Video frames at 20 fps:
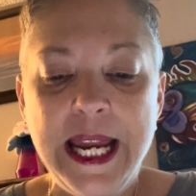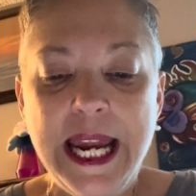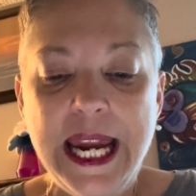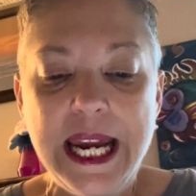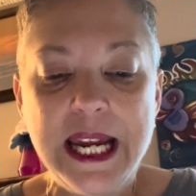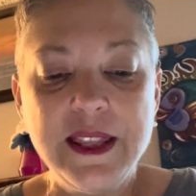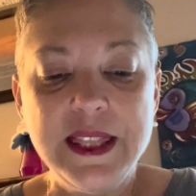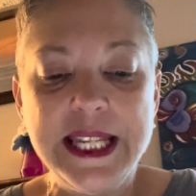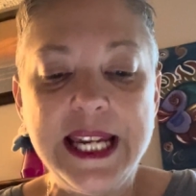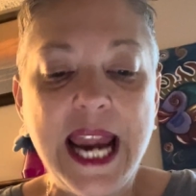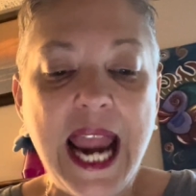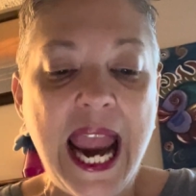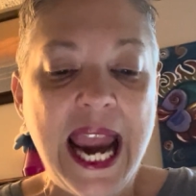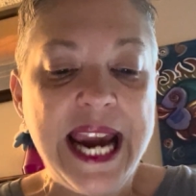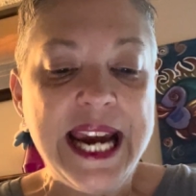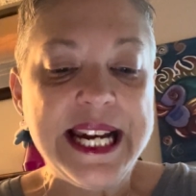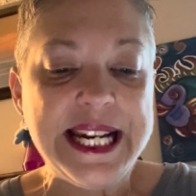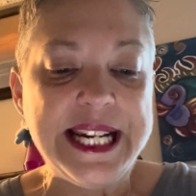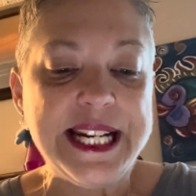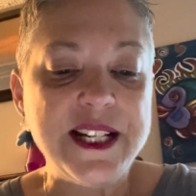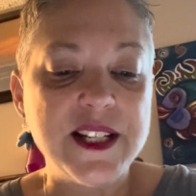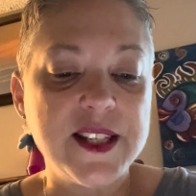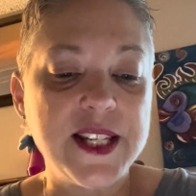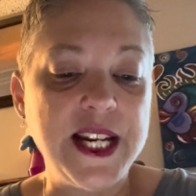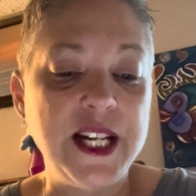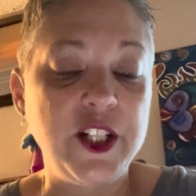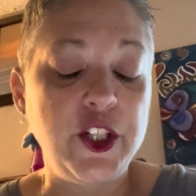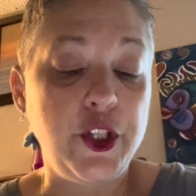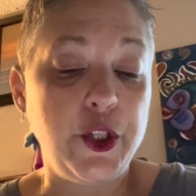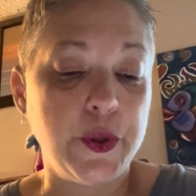in the 80s
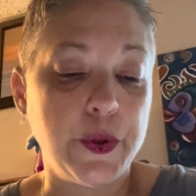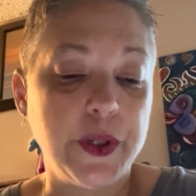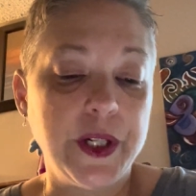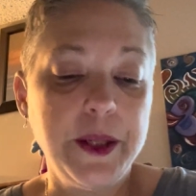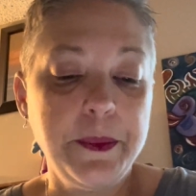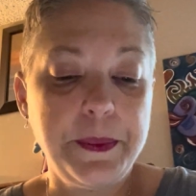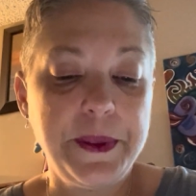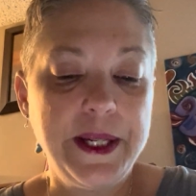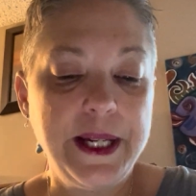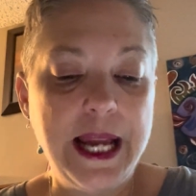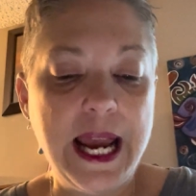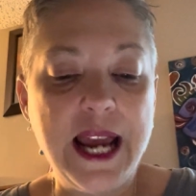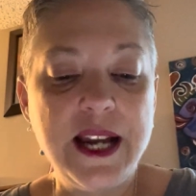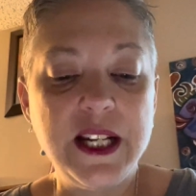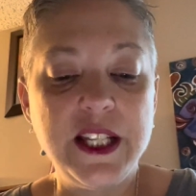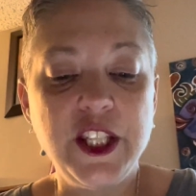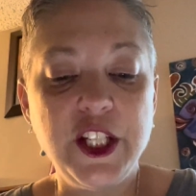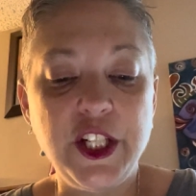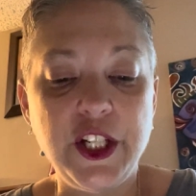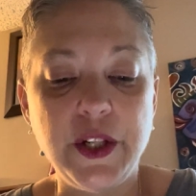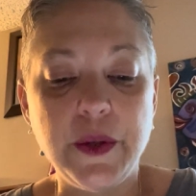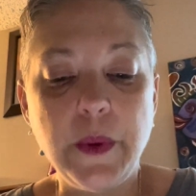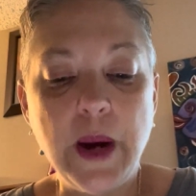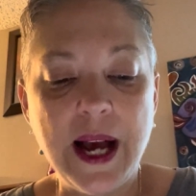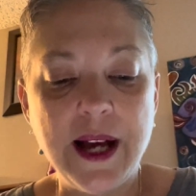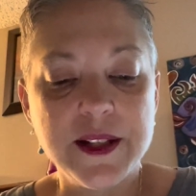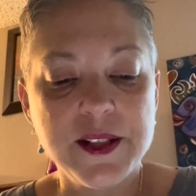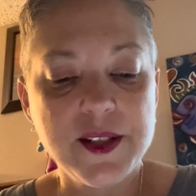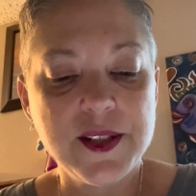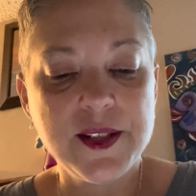in Europe and in the
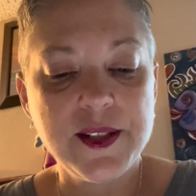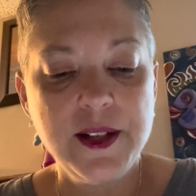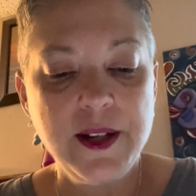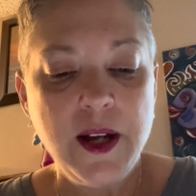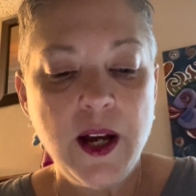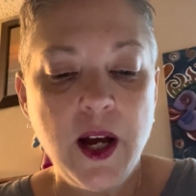US.